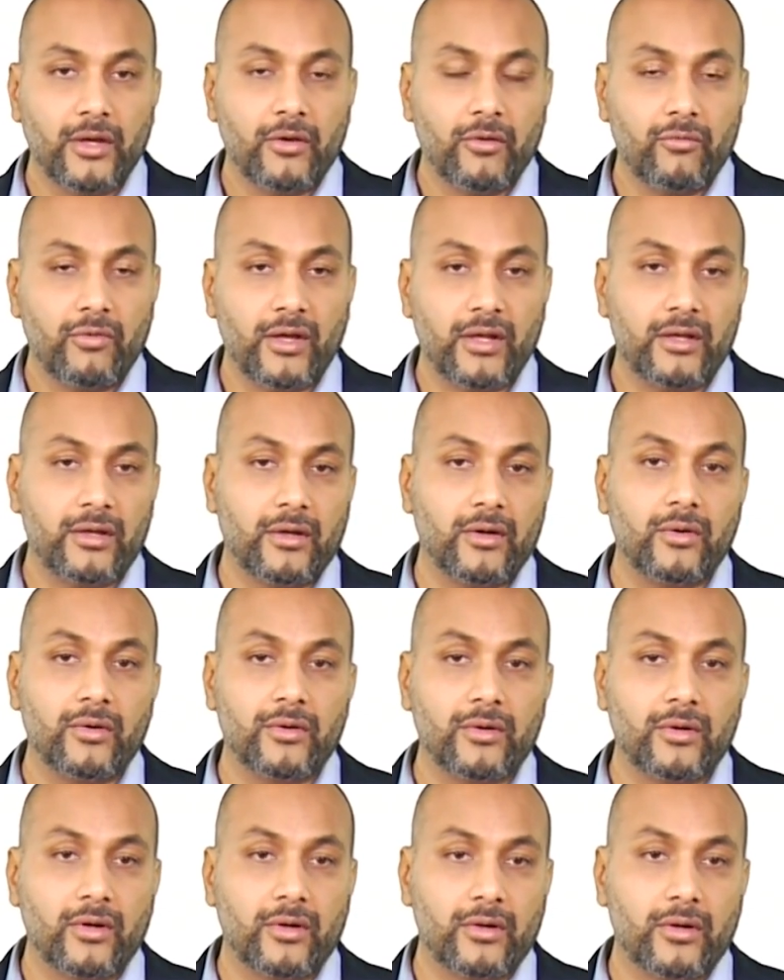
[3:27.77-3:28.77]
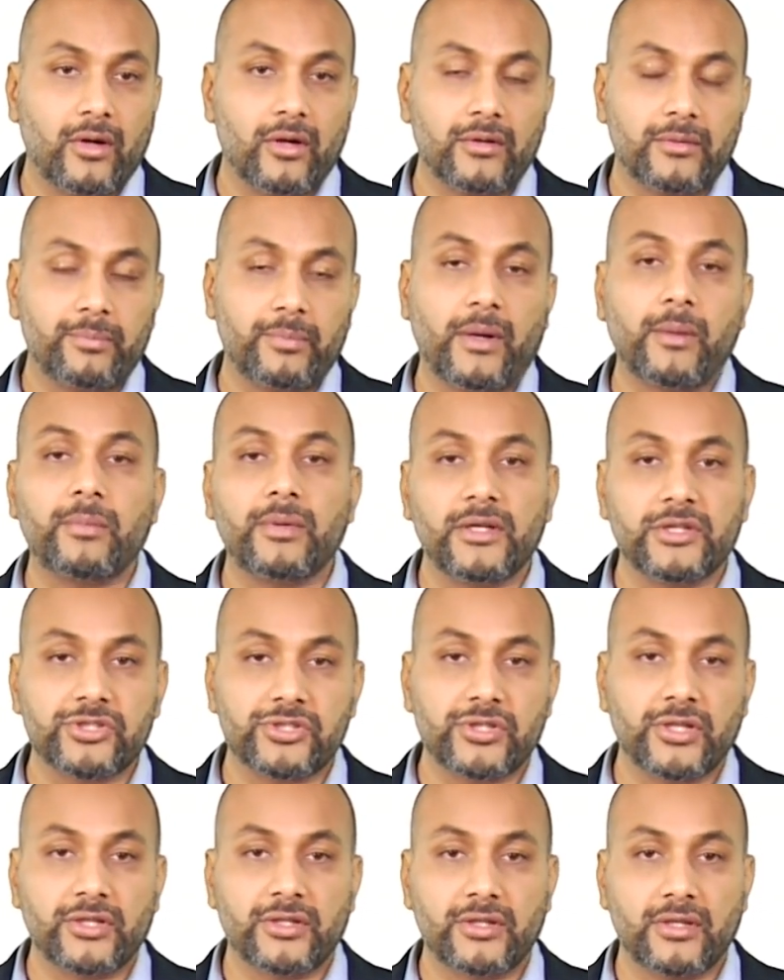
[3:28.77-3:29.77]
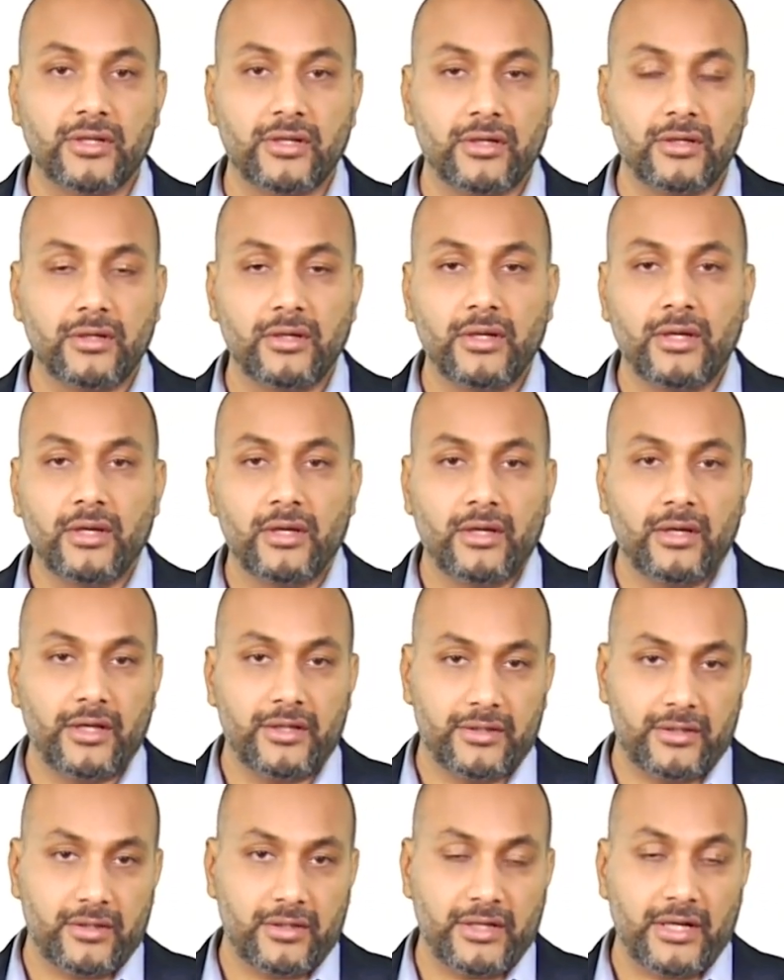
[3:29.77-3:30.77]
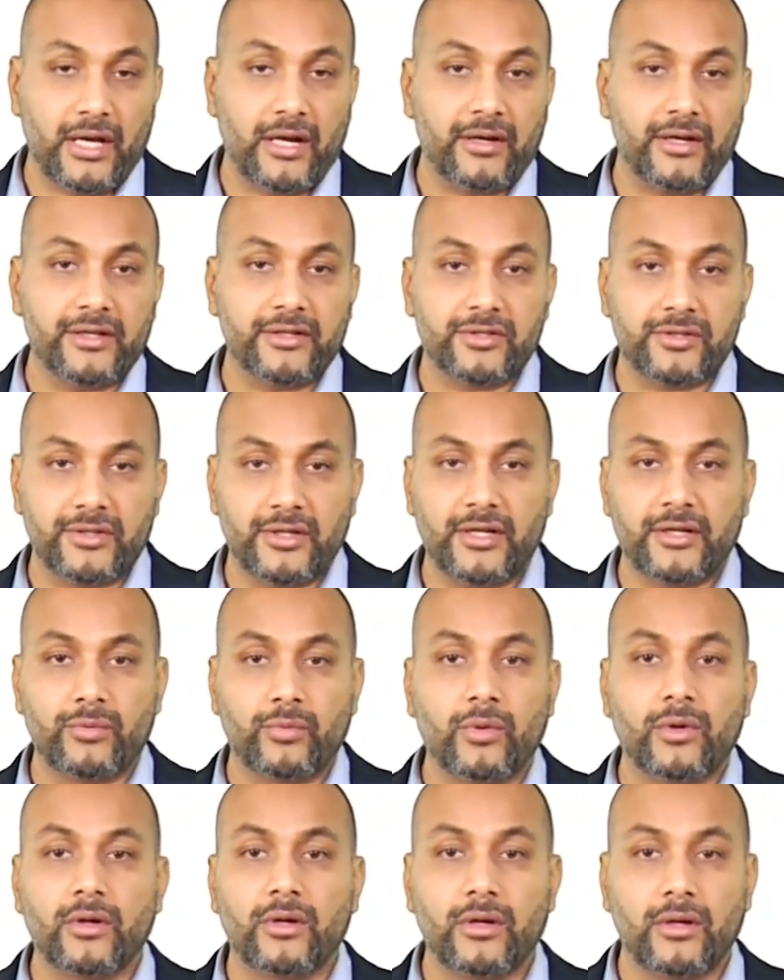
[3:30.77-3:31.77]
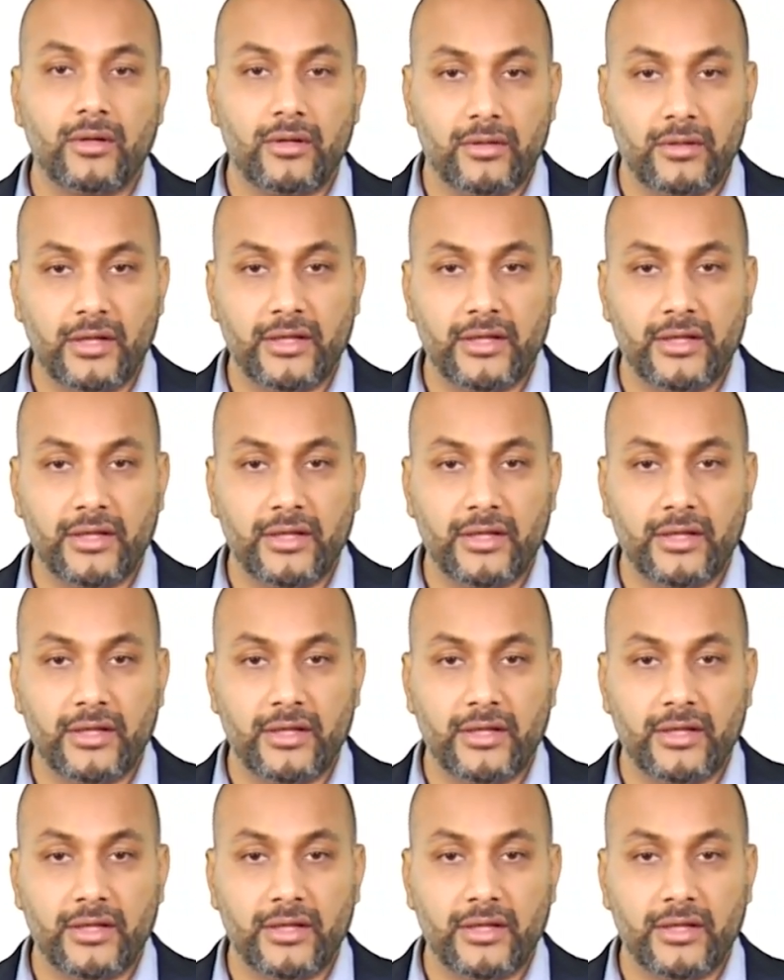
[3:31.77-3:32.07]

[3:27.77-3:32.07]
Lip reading: known or not published in our internet world,